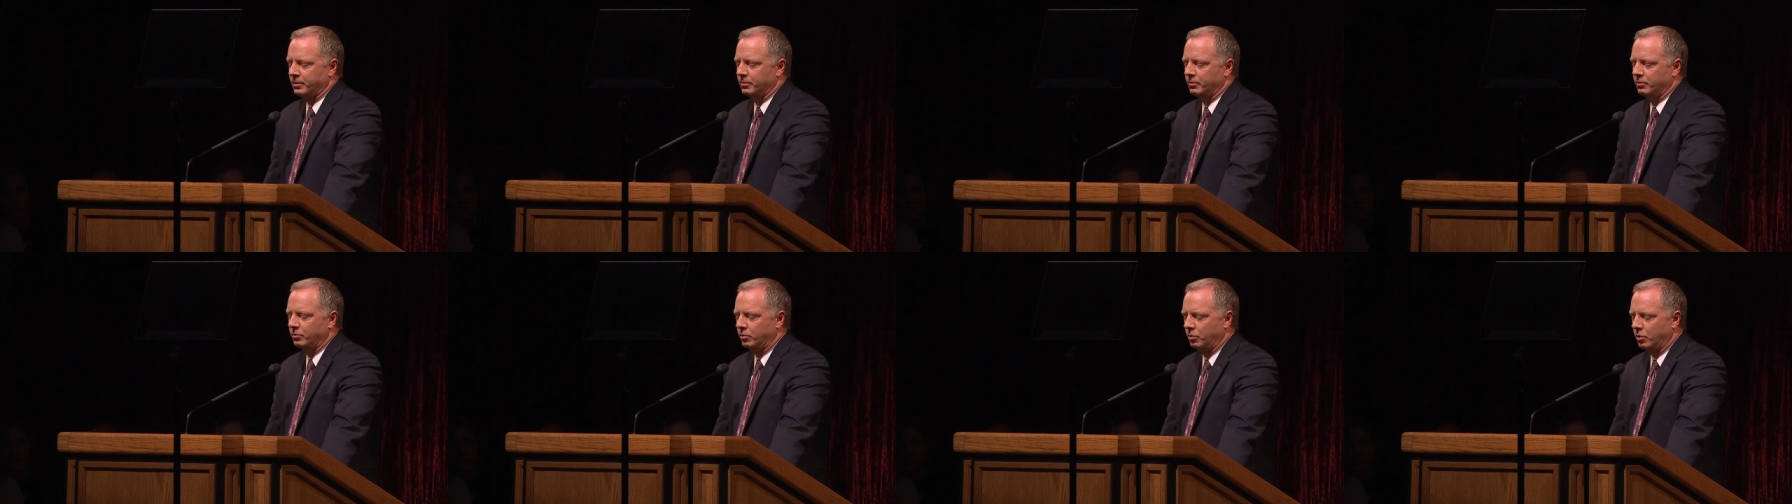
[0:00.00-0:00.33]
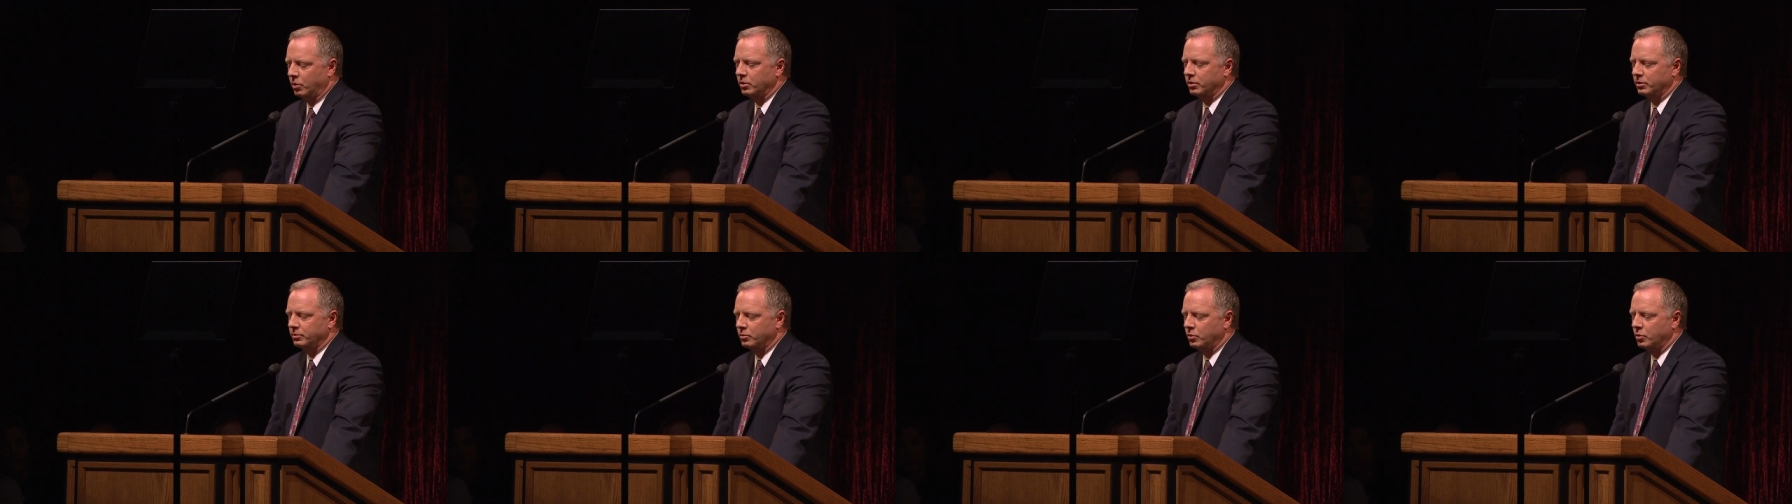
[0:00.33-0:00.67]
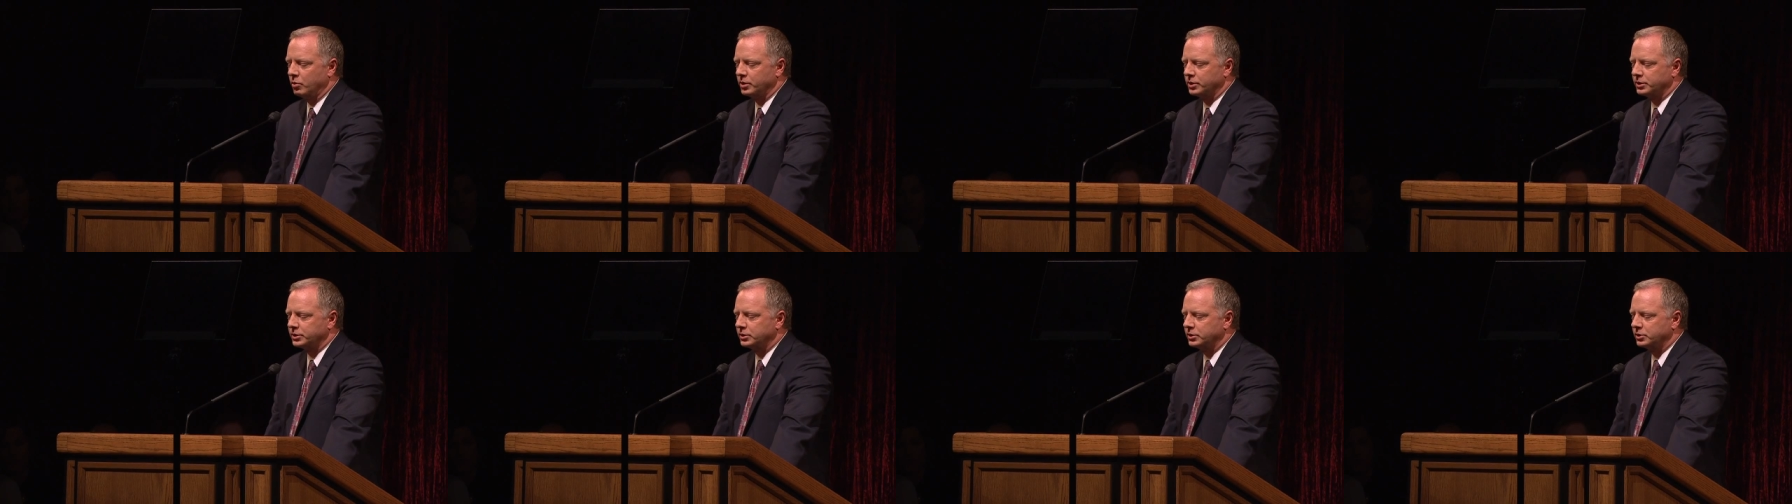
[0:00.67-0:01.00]
Mor
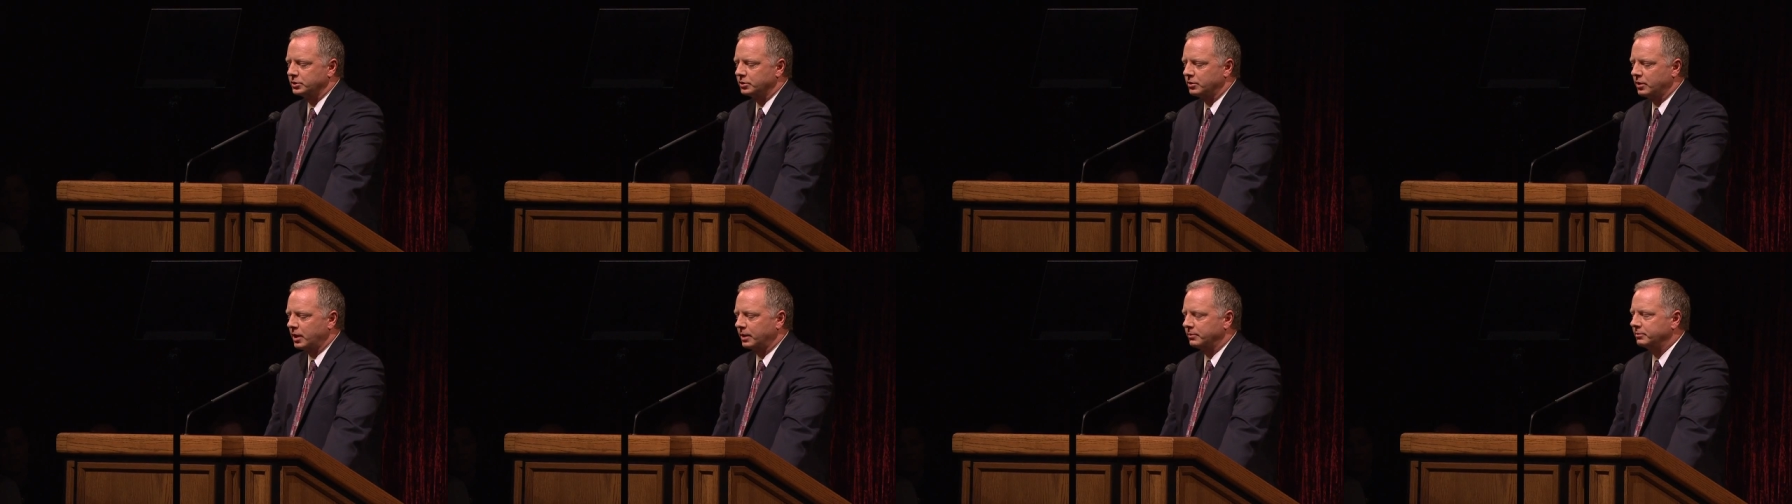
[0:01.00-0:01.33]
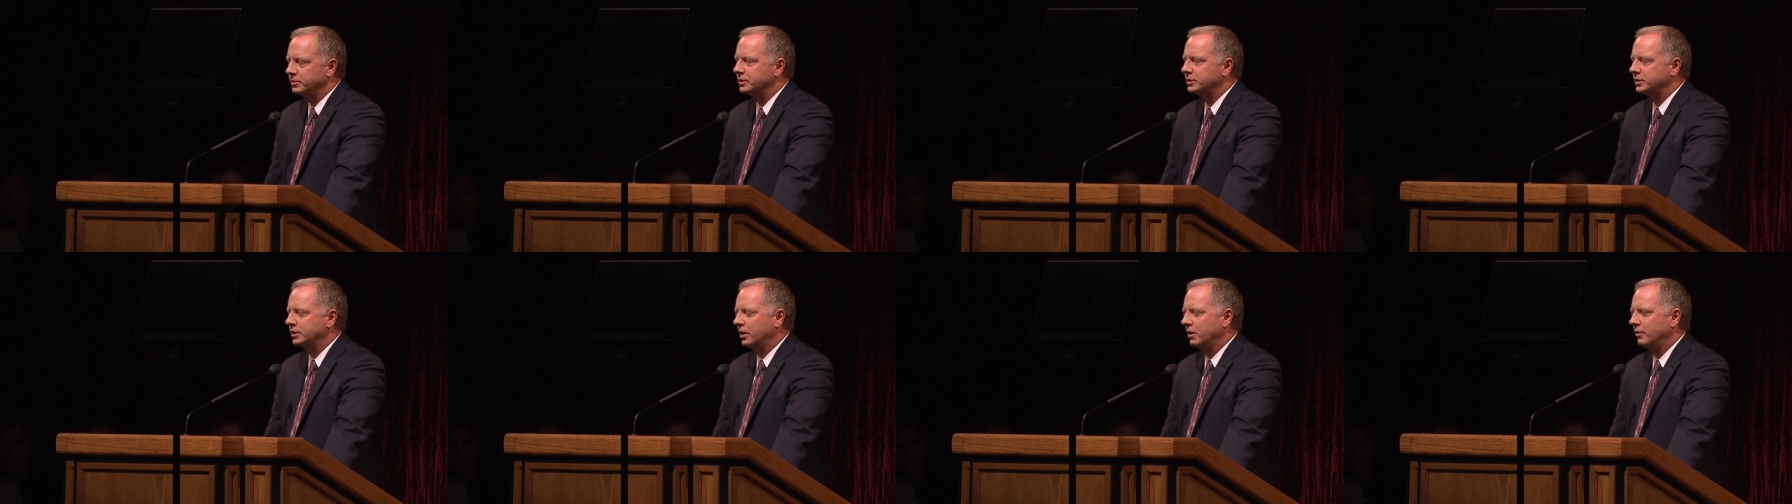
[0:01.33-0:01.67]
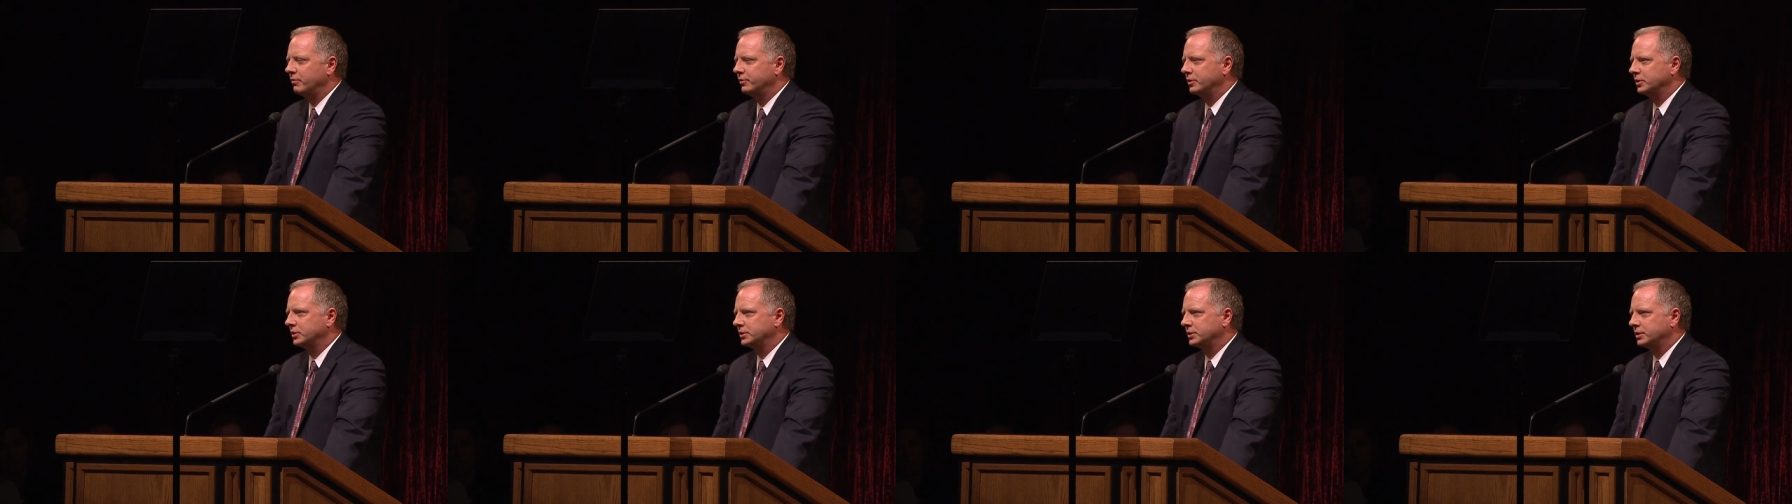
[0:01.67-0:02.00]
Morris describes
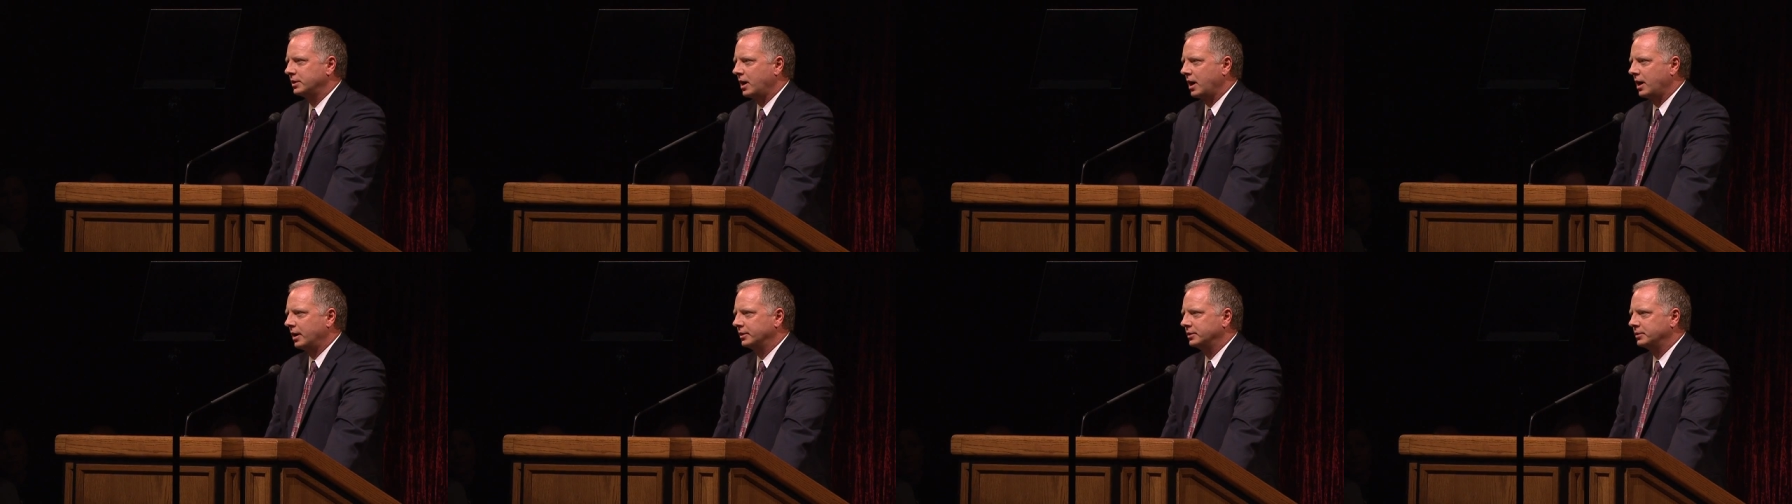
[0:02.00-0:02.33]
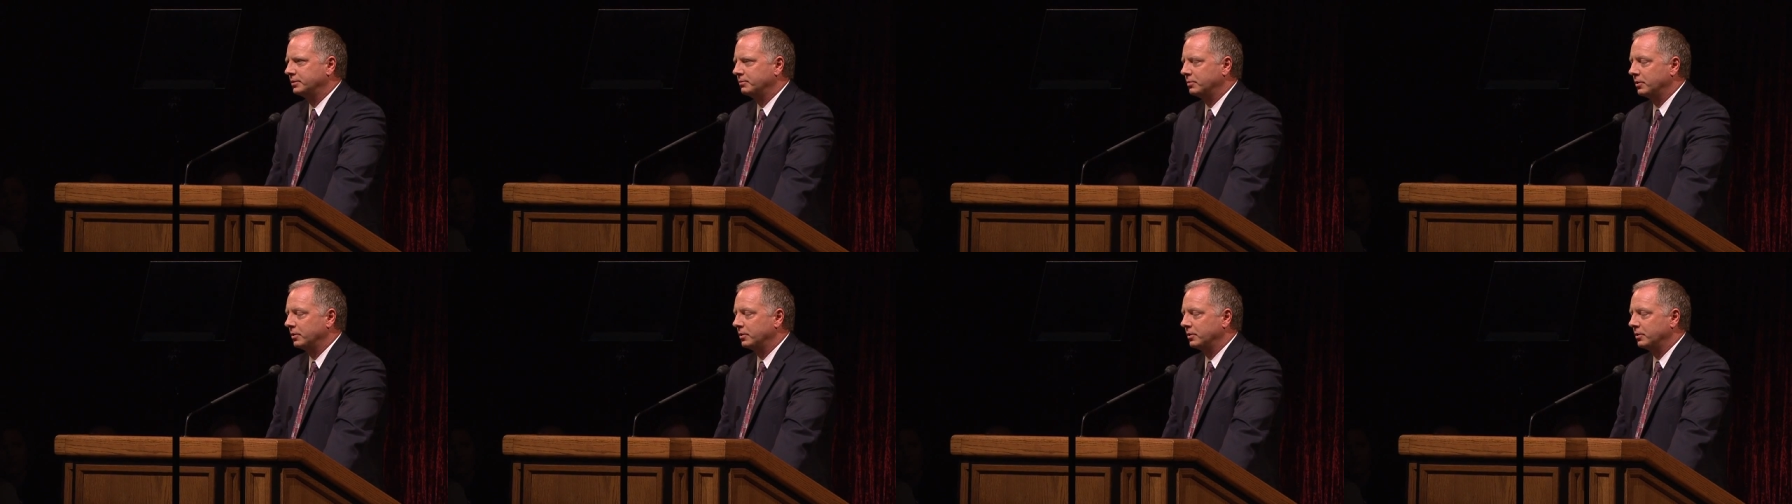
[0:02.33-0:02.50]
selfish thoughts,